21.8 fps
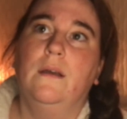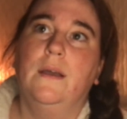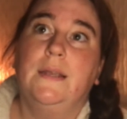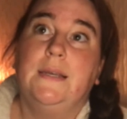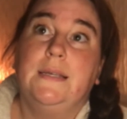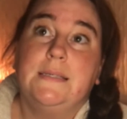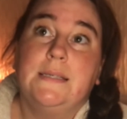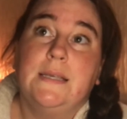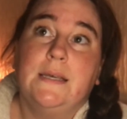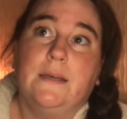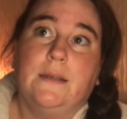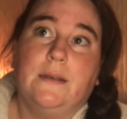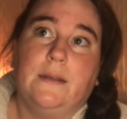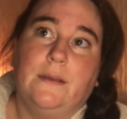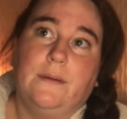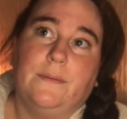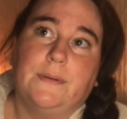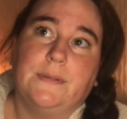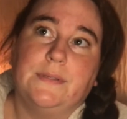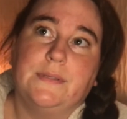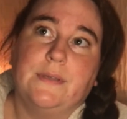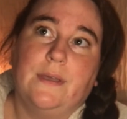And he said,
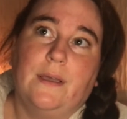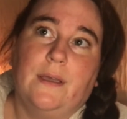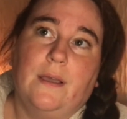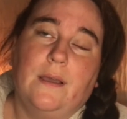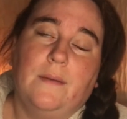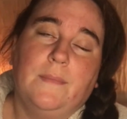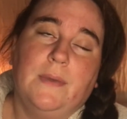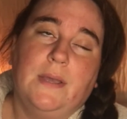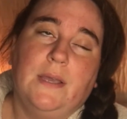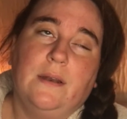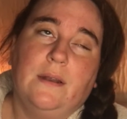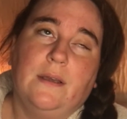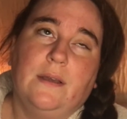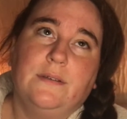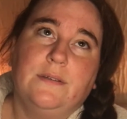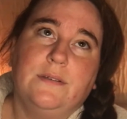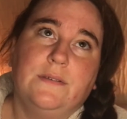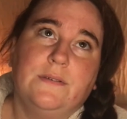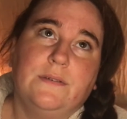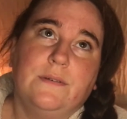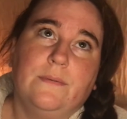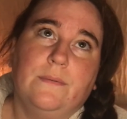he was like, I
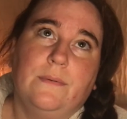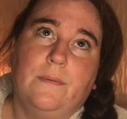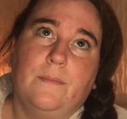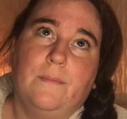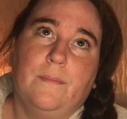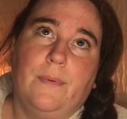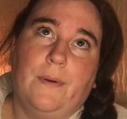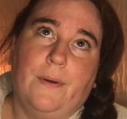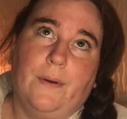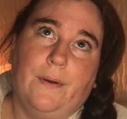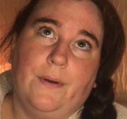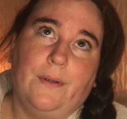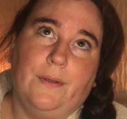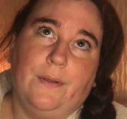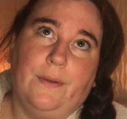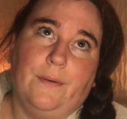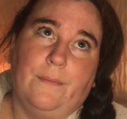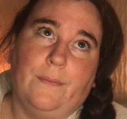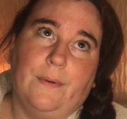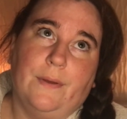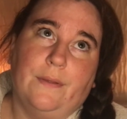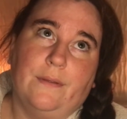just don't want to burden
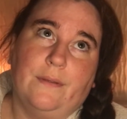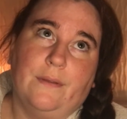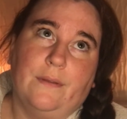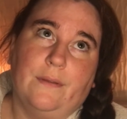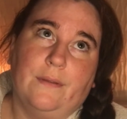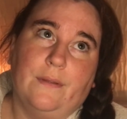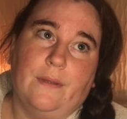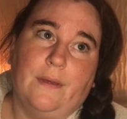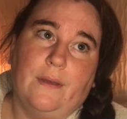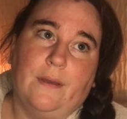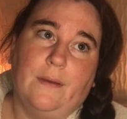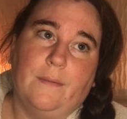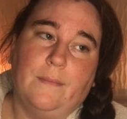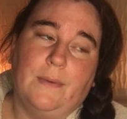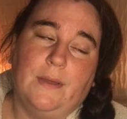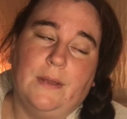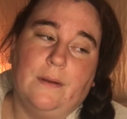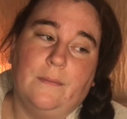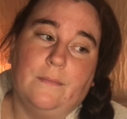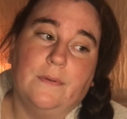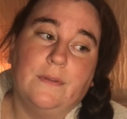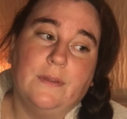you with it. Like,
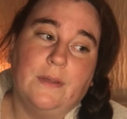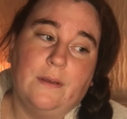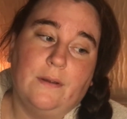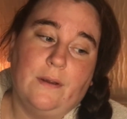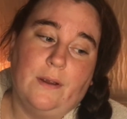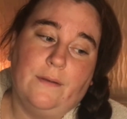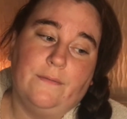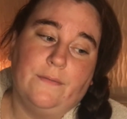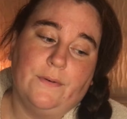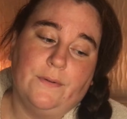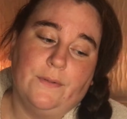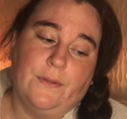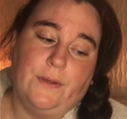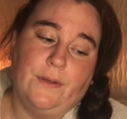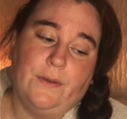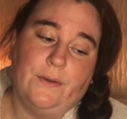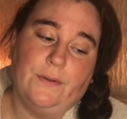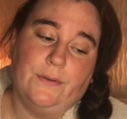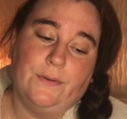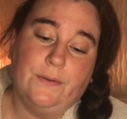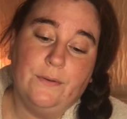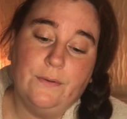I'm really grateful that
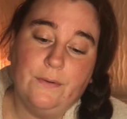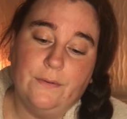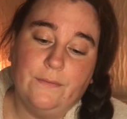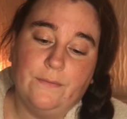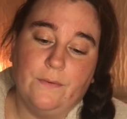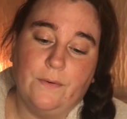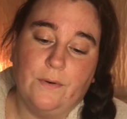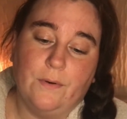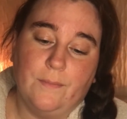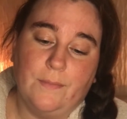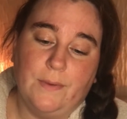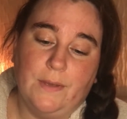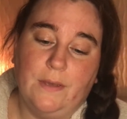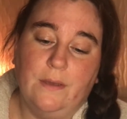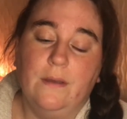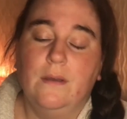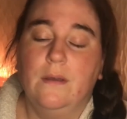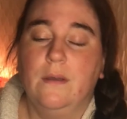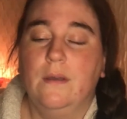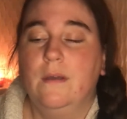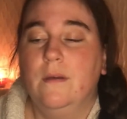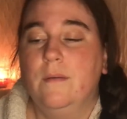you could do it for
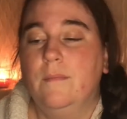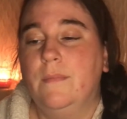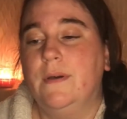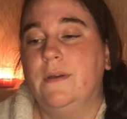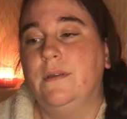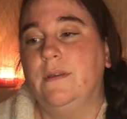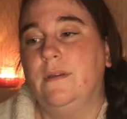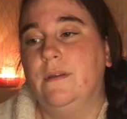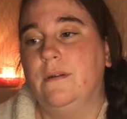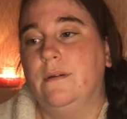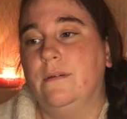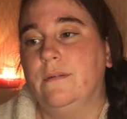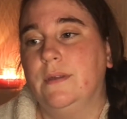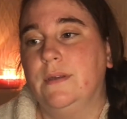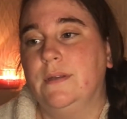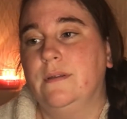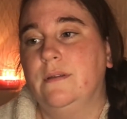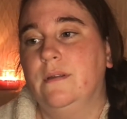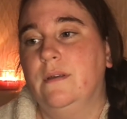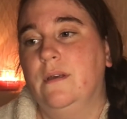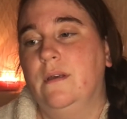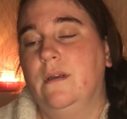me, but,
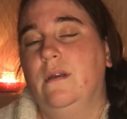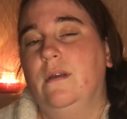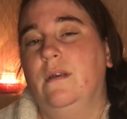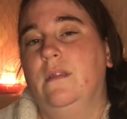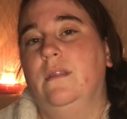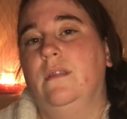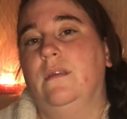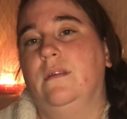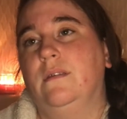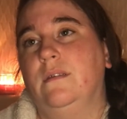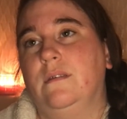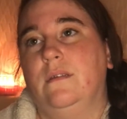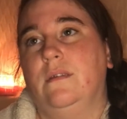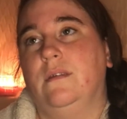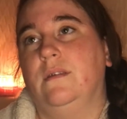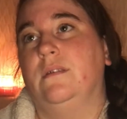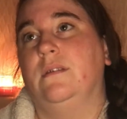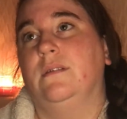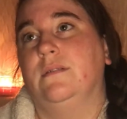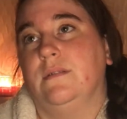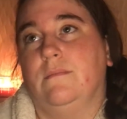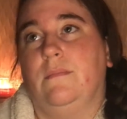
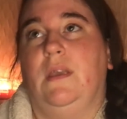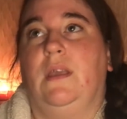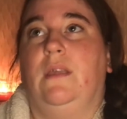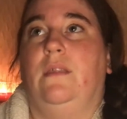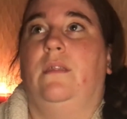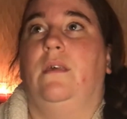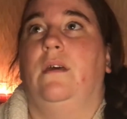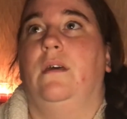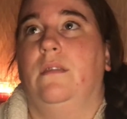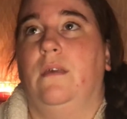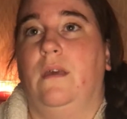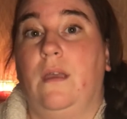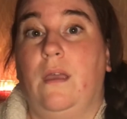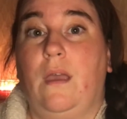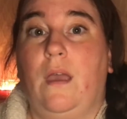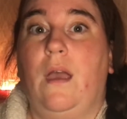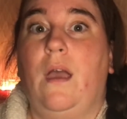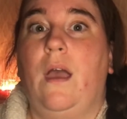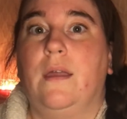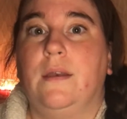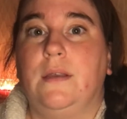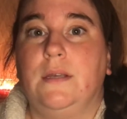that doesn't mean that, like,
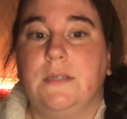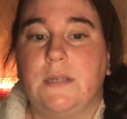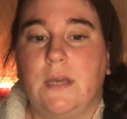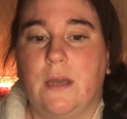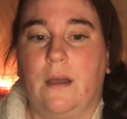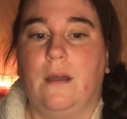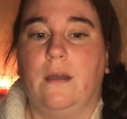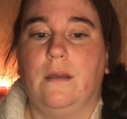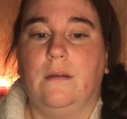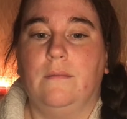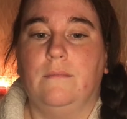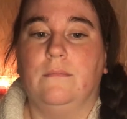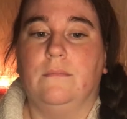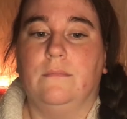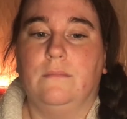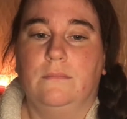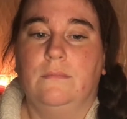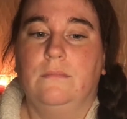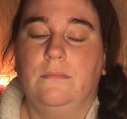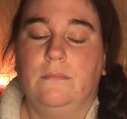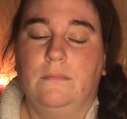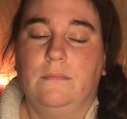anytime,
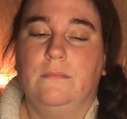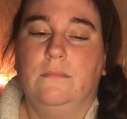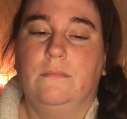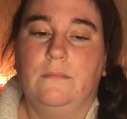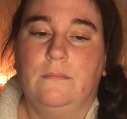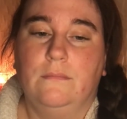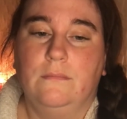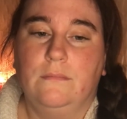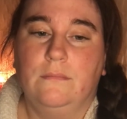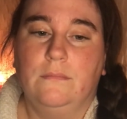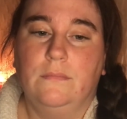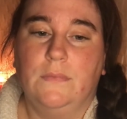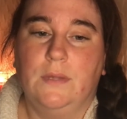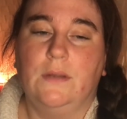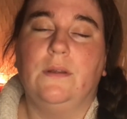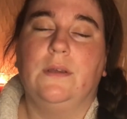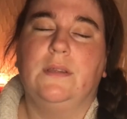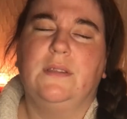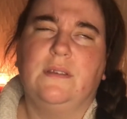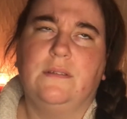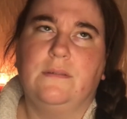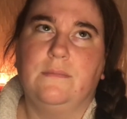
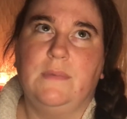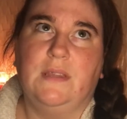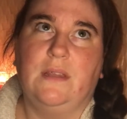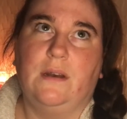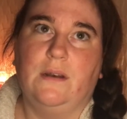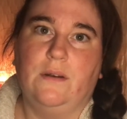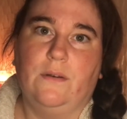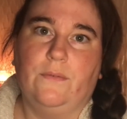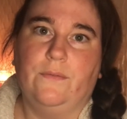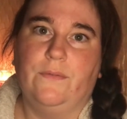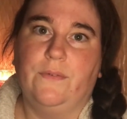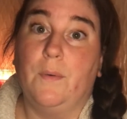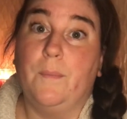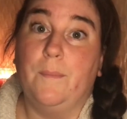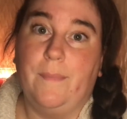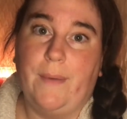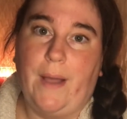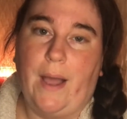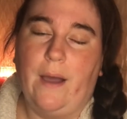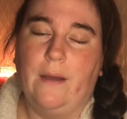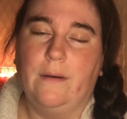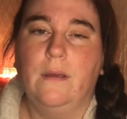it doesn't mean that I don't feel
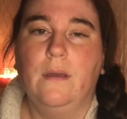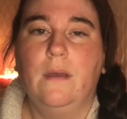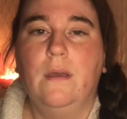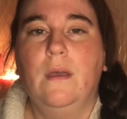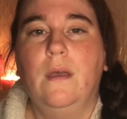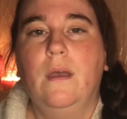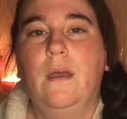bad.